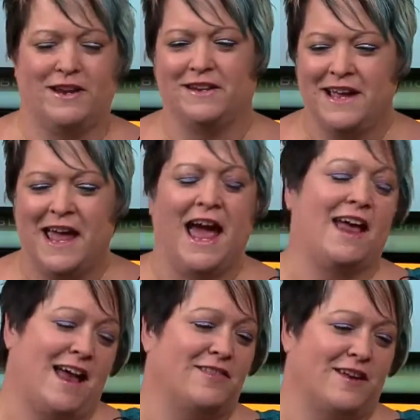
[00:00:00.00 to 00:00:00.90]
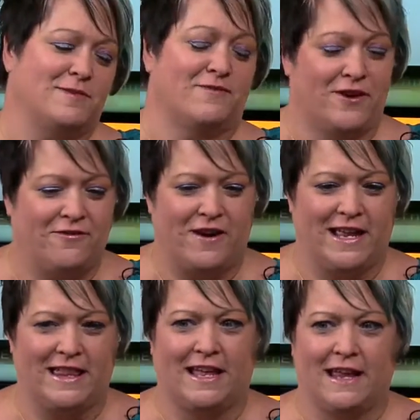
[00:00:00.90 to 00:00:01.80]
And I, I thought it was very
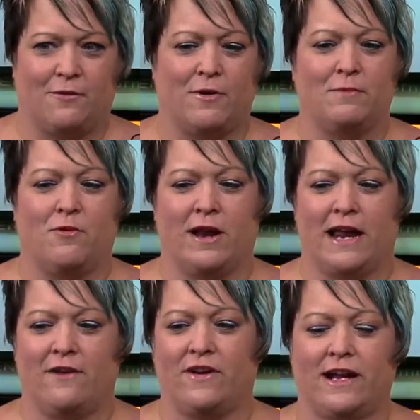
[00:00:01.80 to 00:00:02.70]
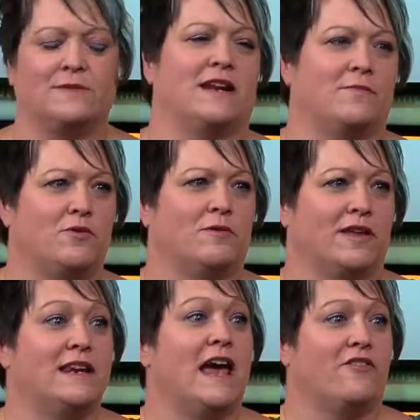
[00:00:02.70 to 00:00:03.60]
funny that at one point, Evan comes out of the pool with
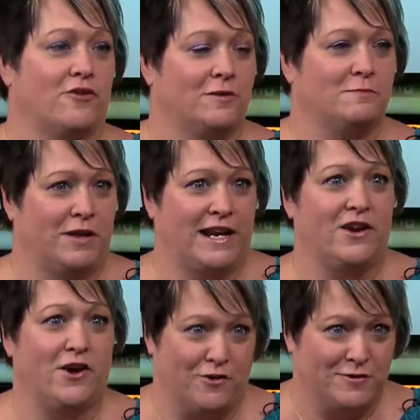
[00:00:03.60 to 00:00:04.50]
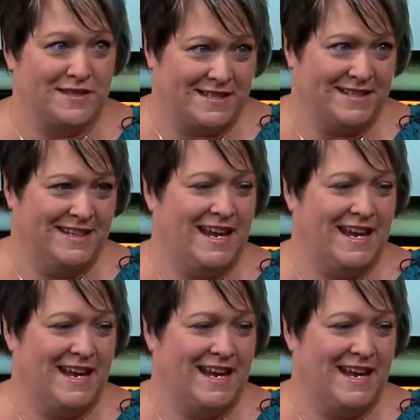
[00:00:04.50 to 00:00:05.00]
another bloody nose,